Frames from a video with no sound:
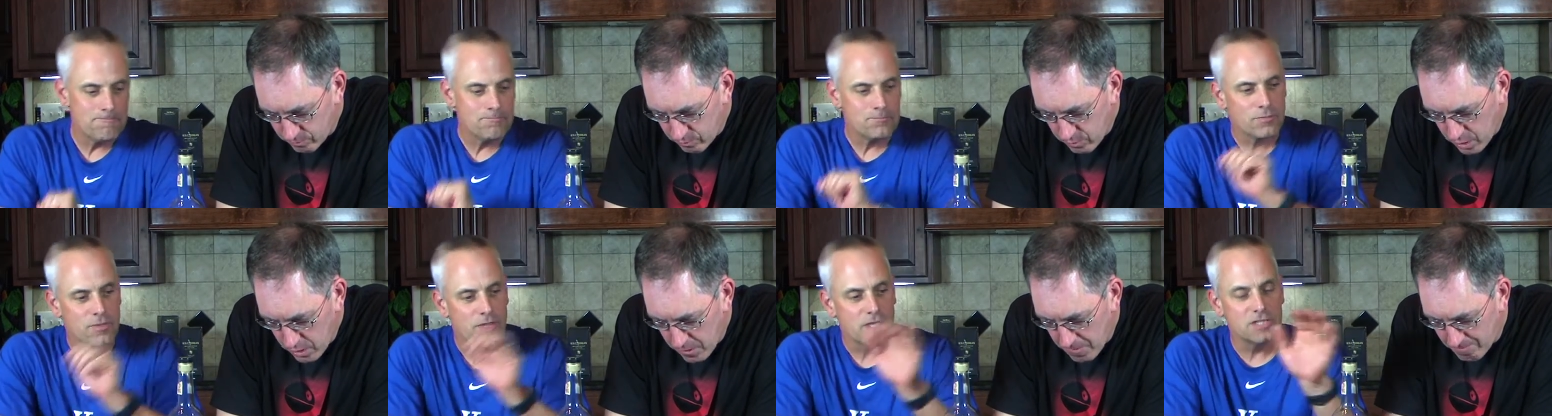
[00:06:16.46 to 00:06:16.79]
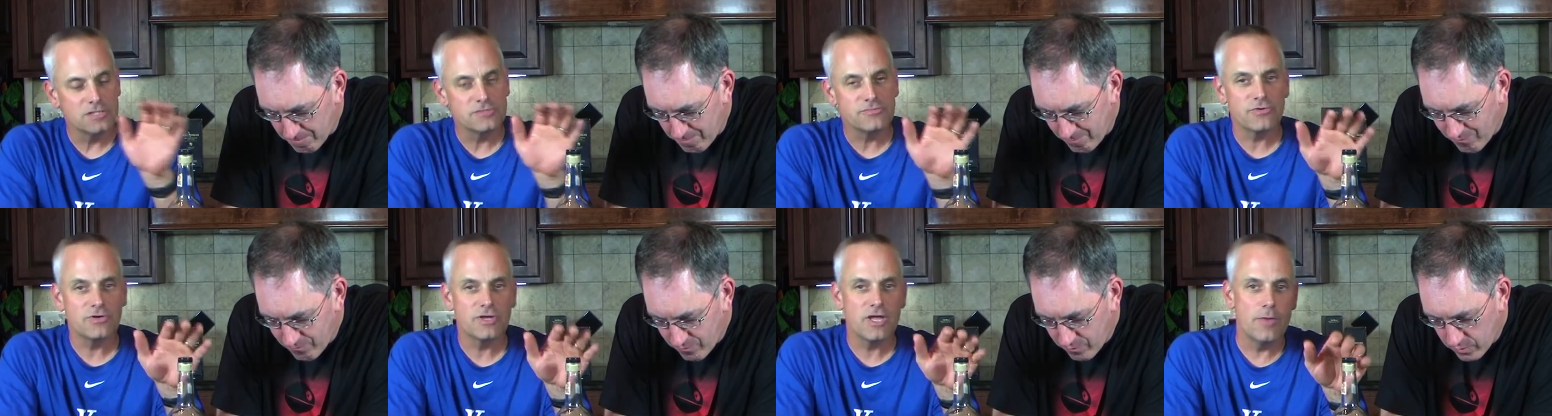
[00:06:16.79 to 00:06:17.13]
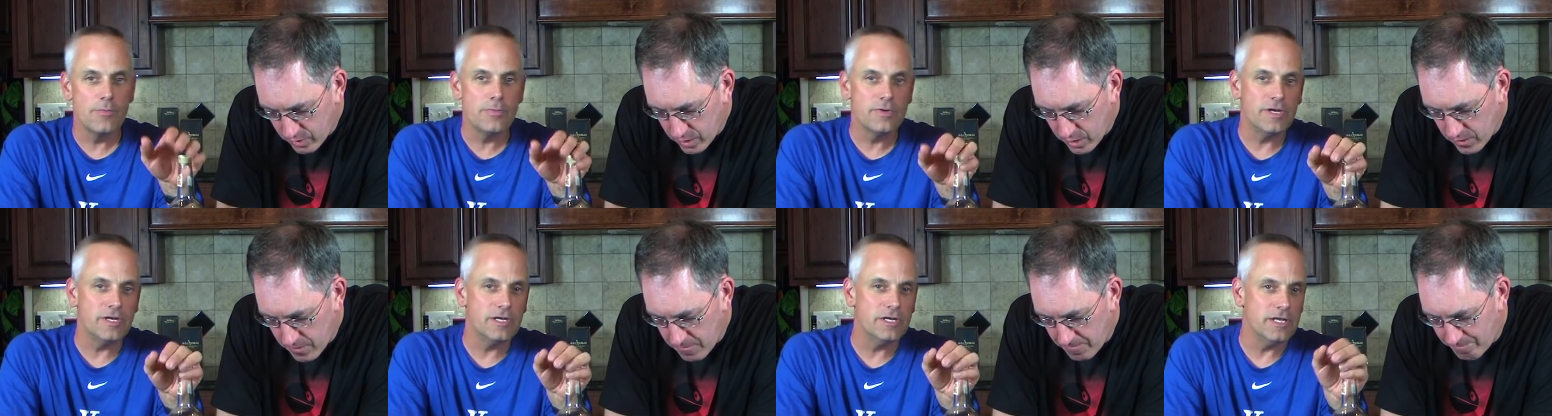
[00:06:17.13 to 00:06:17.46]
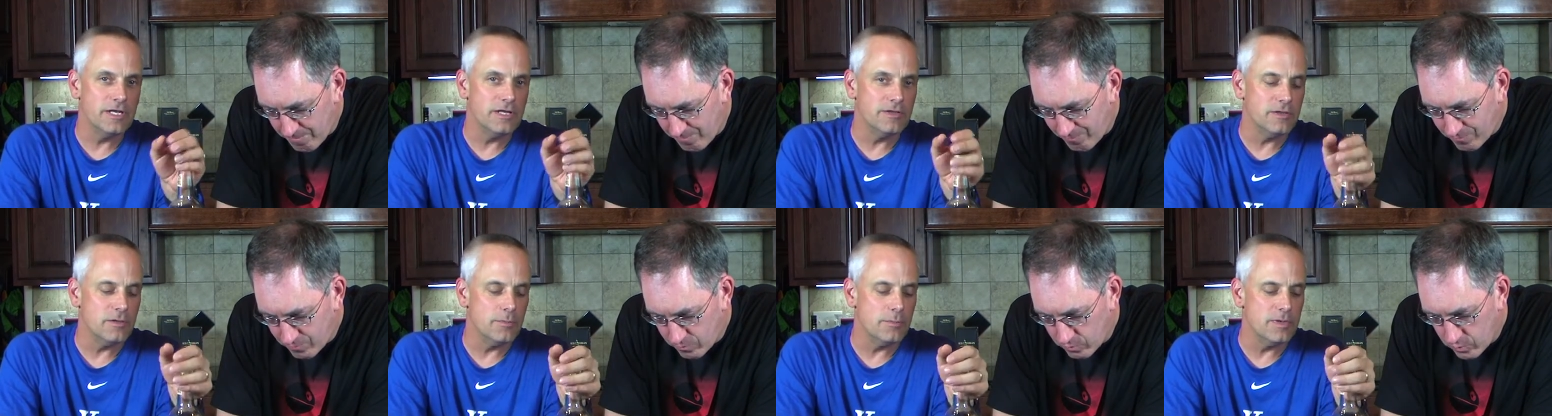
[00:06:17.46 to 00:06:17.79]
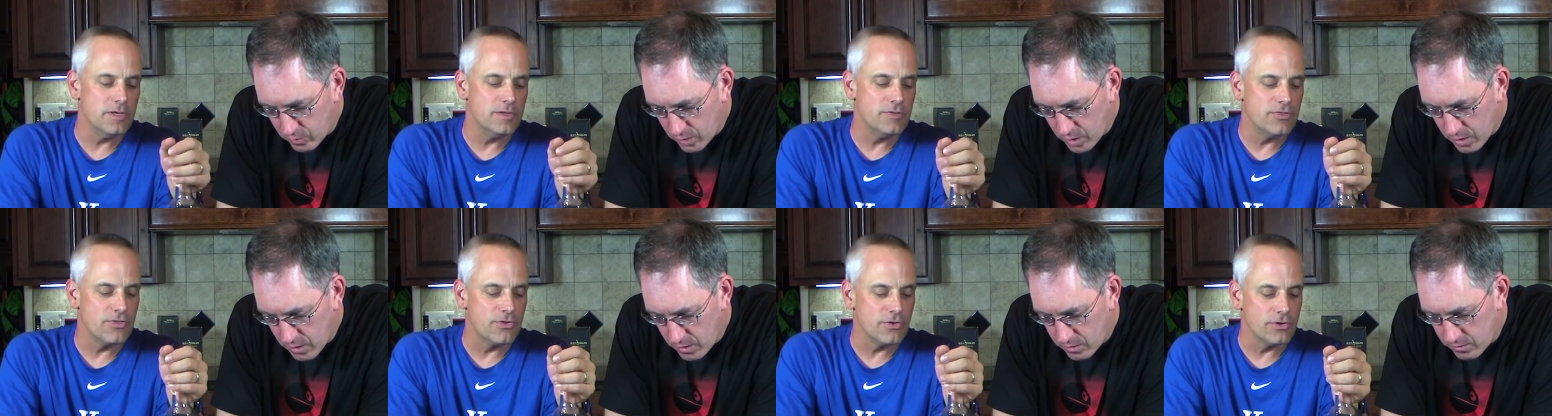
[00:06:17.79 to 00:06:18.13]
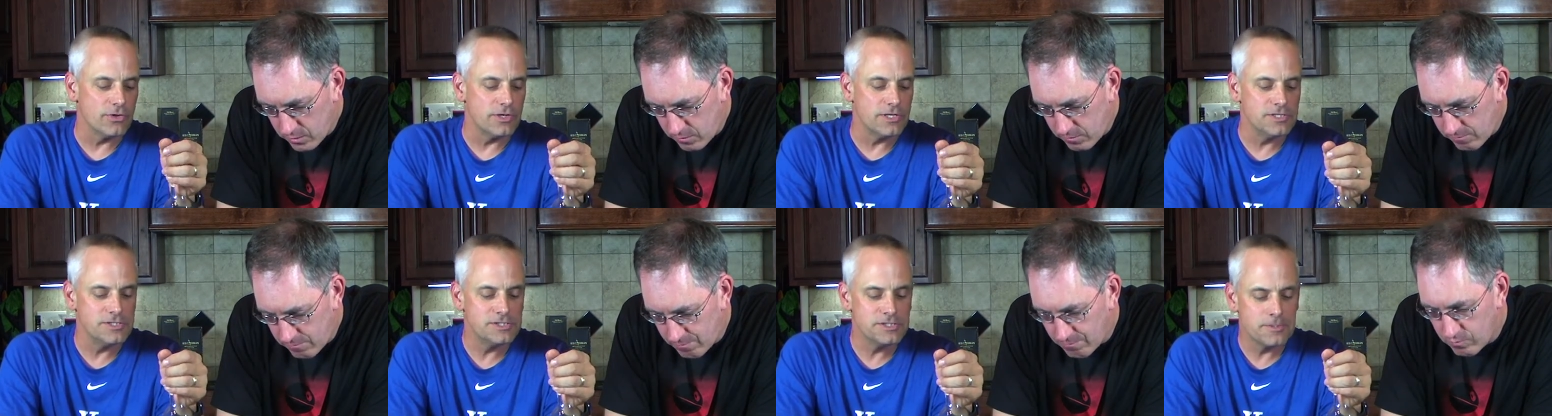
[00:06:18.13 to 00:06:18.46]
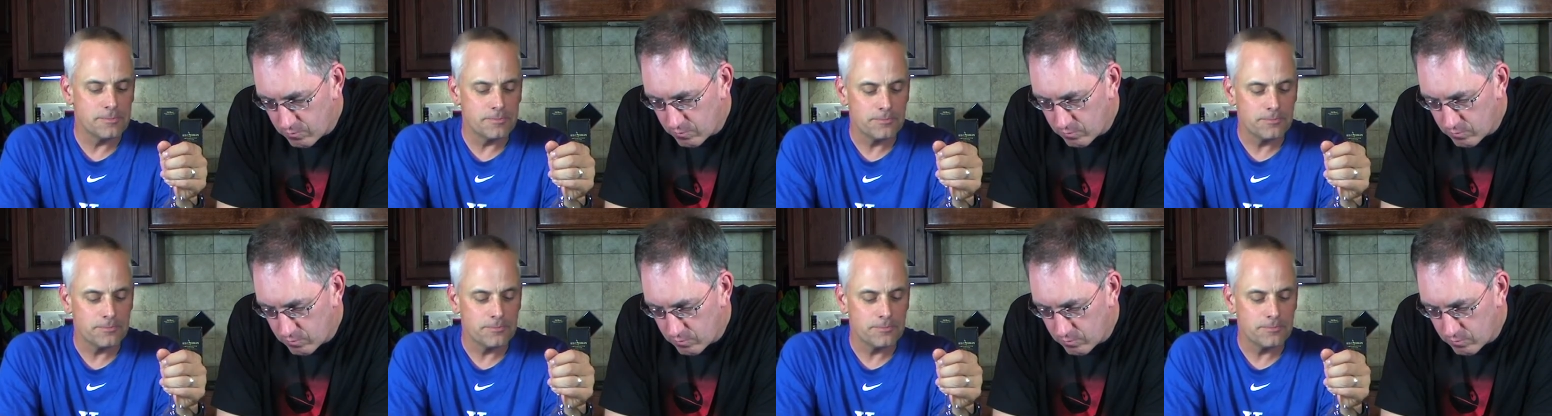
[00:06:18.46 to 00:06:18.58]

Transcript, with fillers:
Speaker 1: It is for coming in in the mid thirties.